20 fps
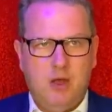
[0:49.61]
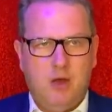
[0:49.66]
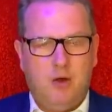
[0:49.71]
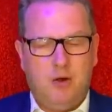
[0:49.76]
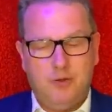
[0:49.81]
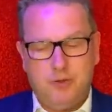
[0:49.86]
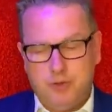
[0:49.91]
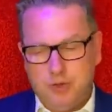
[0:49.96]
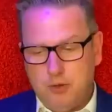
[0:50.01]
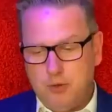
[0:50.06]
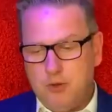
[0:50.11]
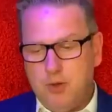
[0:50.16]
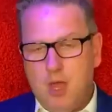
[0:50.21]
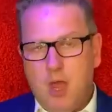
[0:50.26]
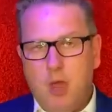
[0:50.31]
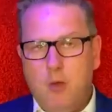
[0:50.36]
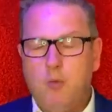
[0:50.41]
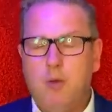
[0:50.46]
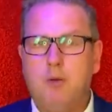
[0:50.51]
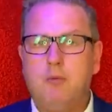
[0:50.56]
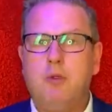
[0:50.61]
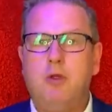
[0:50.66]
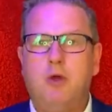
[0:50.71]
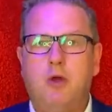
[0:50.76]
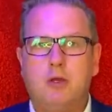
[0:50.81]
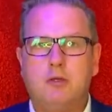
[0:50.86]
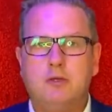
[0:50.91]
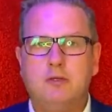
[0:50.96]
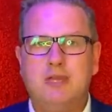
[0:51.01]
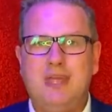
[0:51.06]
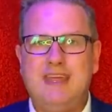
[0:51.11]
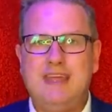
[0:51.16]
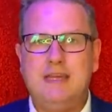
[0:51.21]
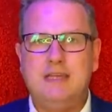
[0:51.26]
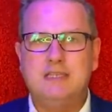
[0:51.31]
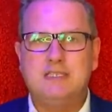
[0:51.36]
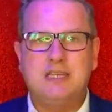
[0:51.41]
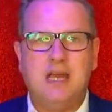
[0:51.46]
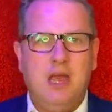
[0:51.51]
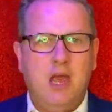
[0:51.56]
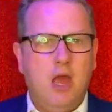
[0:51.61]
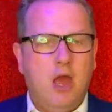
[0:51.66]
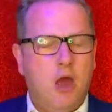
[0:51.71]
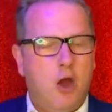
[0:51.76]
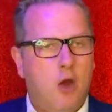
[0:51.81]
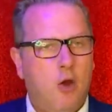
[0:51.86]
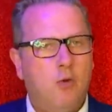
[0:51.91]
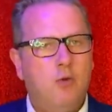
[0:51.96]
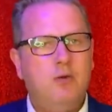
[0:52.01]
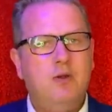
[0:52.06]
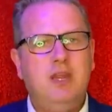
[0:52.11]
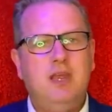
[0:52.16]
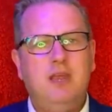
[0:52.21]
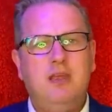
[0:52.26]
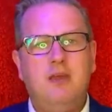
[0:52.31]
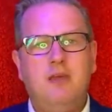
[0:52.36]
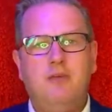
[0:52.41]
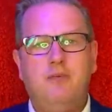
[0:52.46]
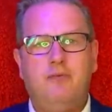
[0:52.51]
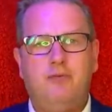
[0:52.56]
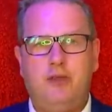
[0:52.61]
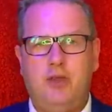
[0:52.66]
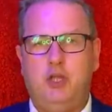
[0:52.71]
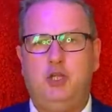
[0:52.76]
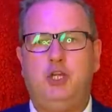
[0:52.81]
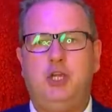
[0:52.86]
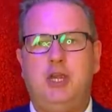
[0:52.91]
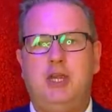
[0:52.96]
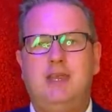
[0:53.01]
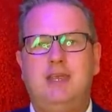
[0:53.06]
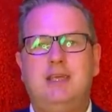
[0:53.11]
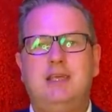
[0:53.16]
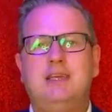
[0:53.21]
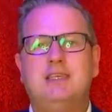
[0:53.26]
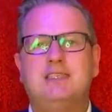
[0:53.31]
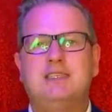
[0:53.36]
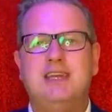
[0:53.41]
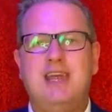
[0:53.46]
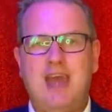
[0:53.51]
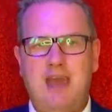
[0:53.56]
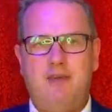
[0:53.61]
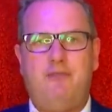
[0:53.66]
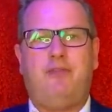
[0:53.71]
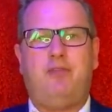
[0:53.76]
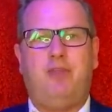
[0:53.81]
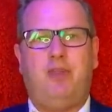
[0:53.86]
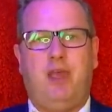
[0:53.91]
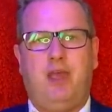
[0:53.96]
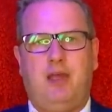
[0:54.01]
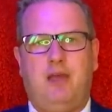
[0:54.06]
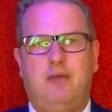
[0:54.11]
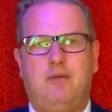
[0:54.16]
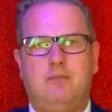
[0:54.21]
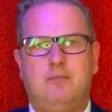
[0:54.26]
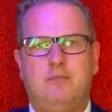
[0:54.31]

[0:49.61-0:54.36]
Although what we heard today is only fishing is left there.